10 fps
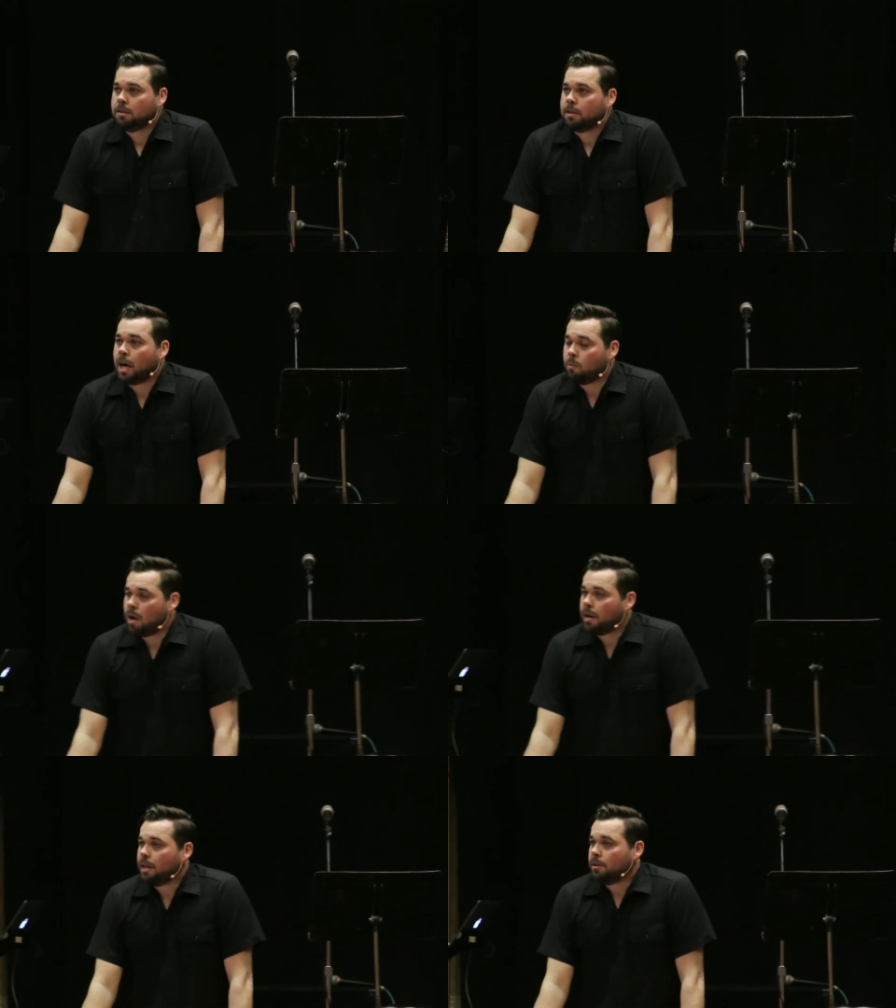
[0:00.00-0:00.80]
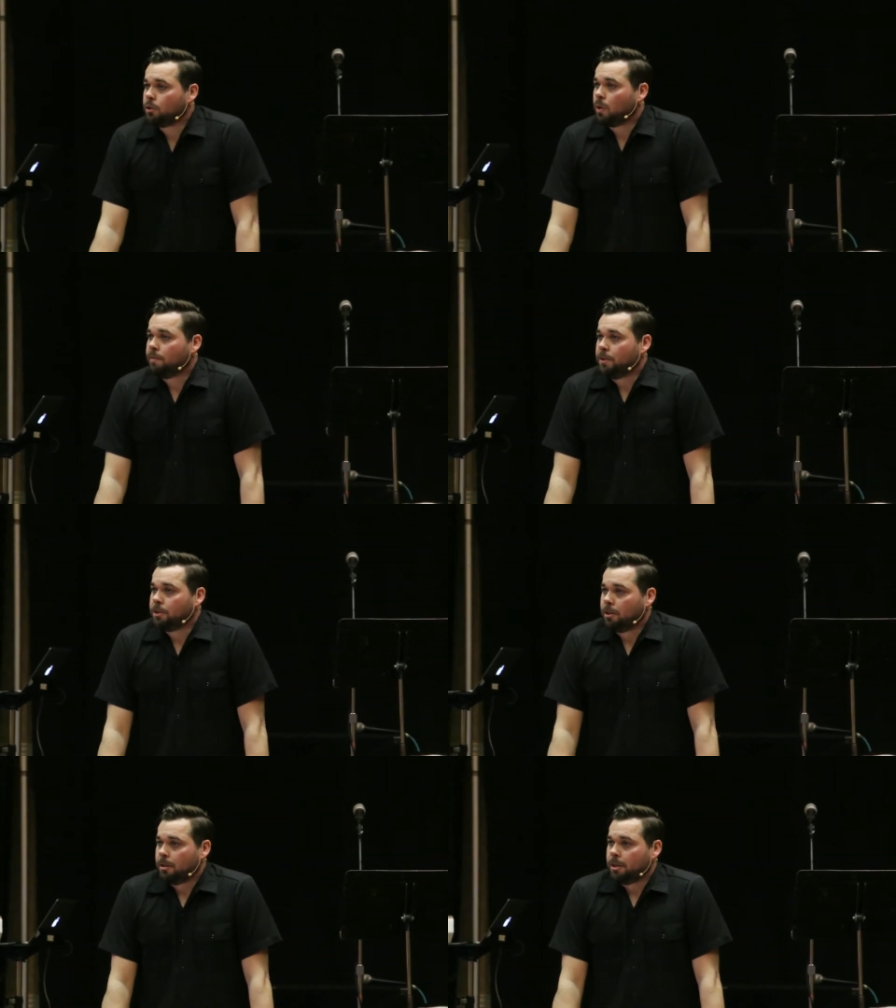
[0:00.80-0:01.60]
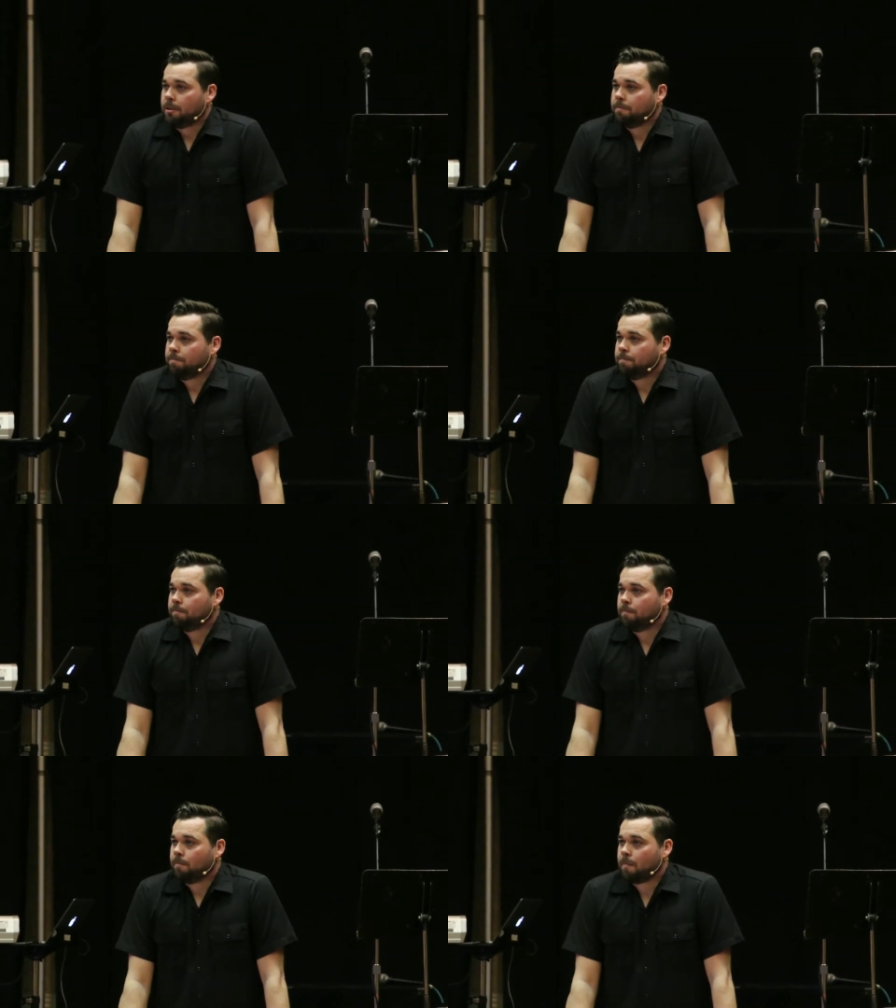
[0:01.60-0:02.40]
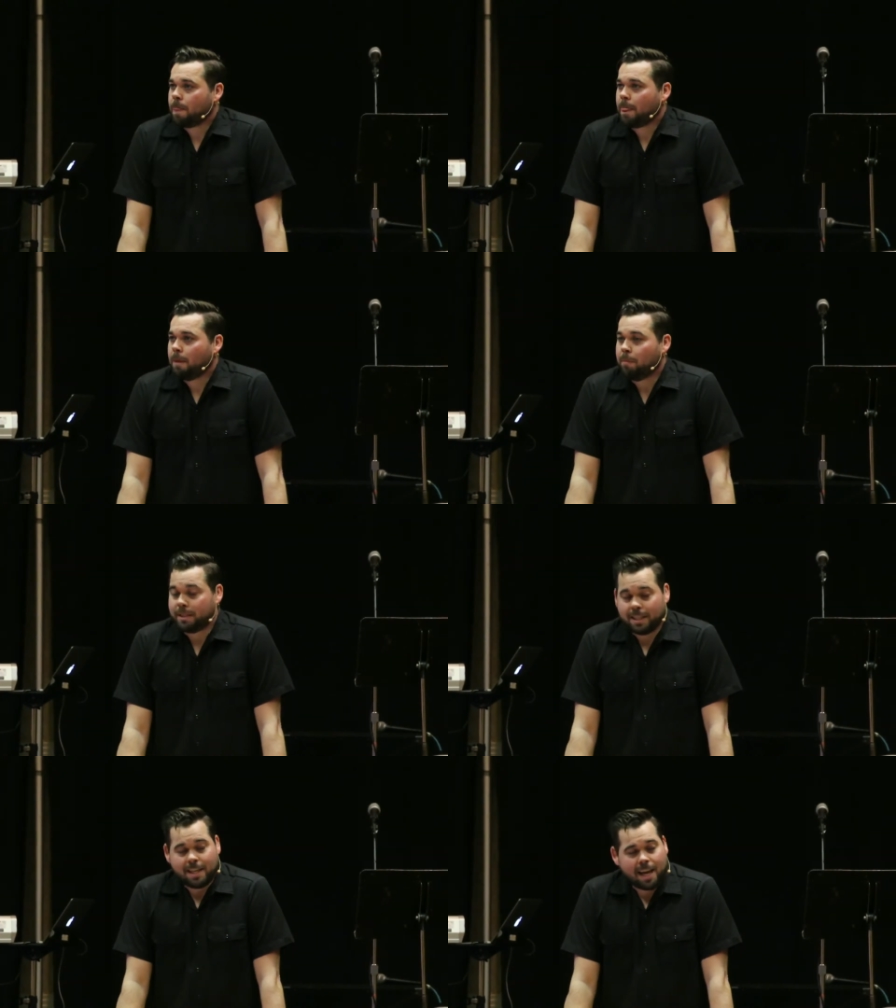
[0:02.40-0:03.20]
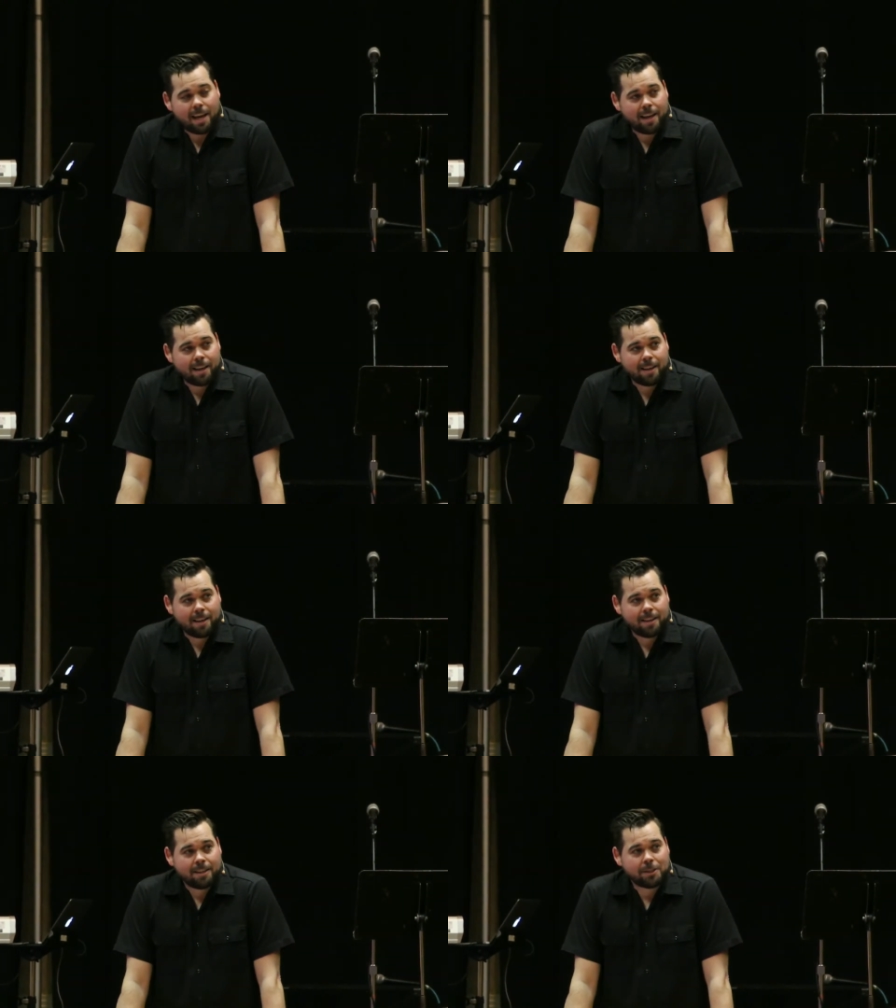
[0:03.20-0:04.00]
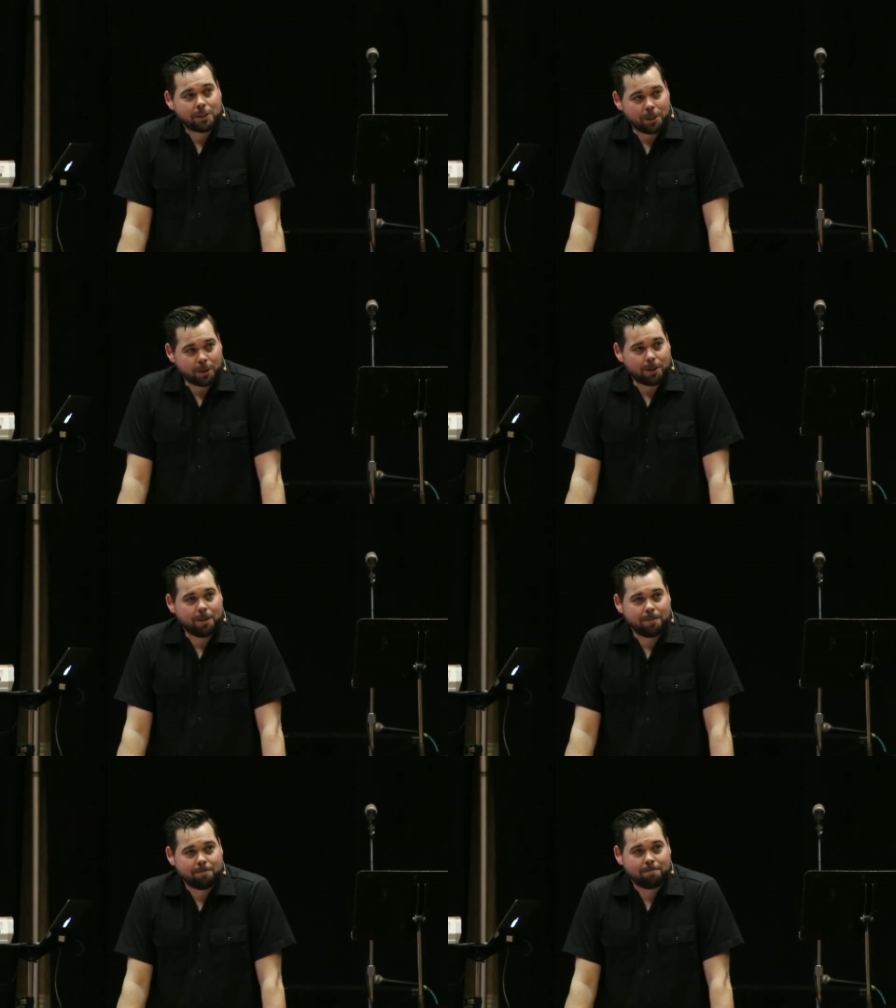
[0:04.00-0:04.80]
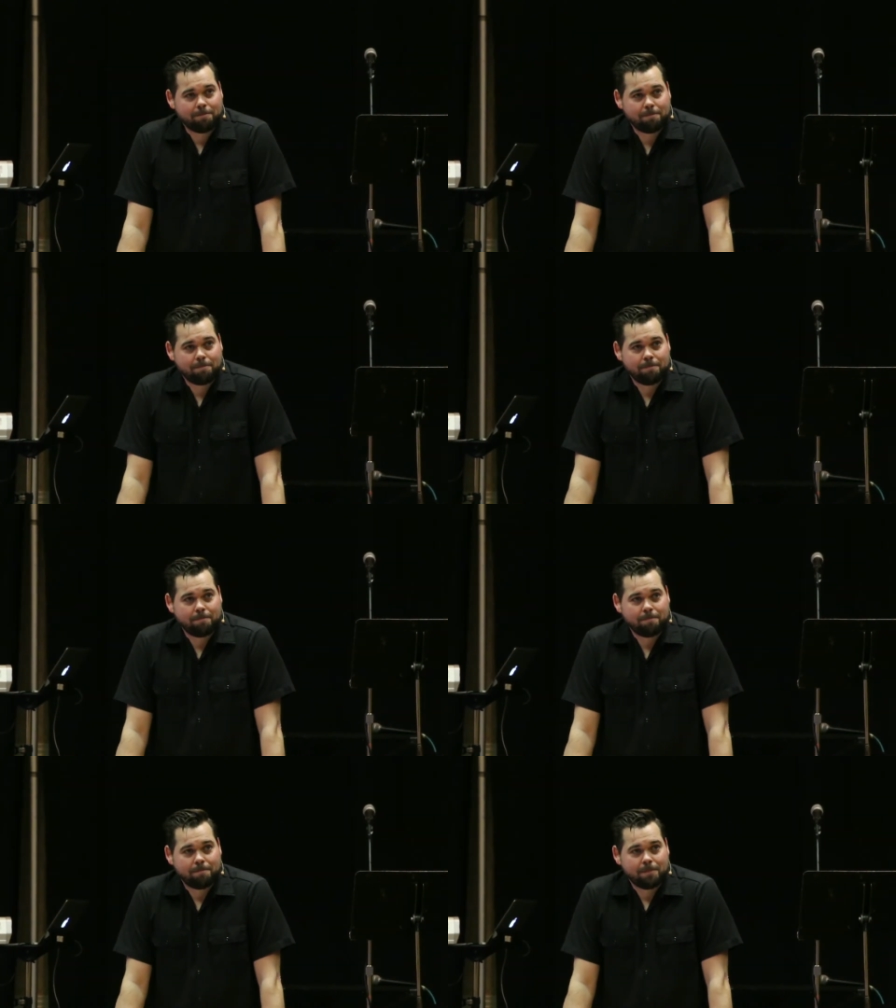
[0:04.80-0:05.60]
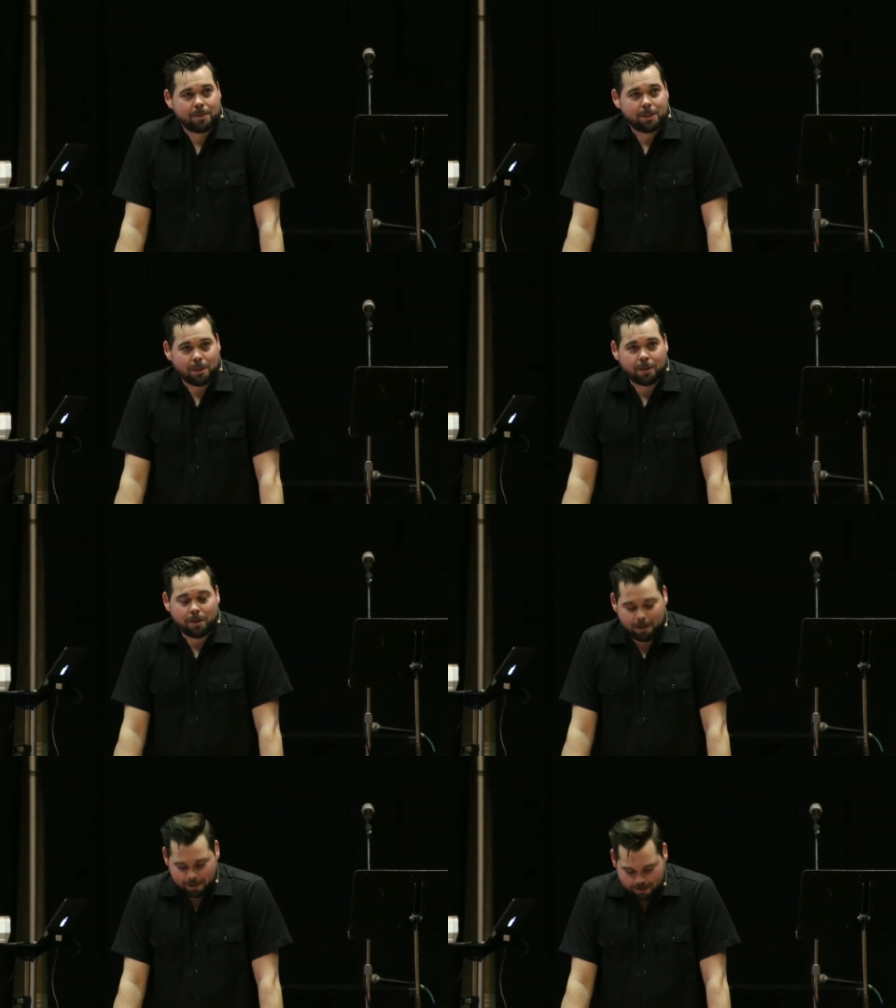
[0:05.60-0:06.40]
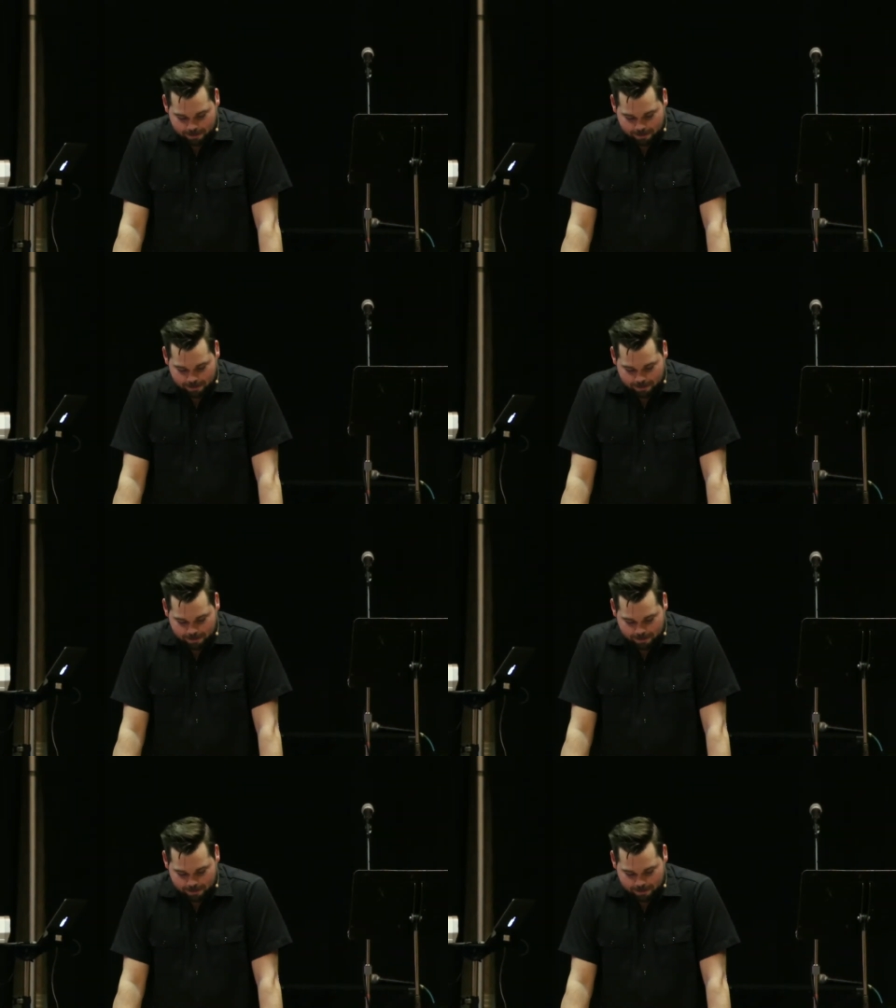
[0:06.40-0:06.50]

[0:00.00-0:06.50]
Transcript: God wanted to heal her 12 years earlier. But today, she heard. She heard.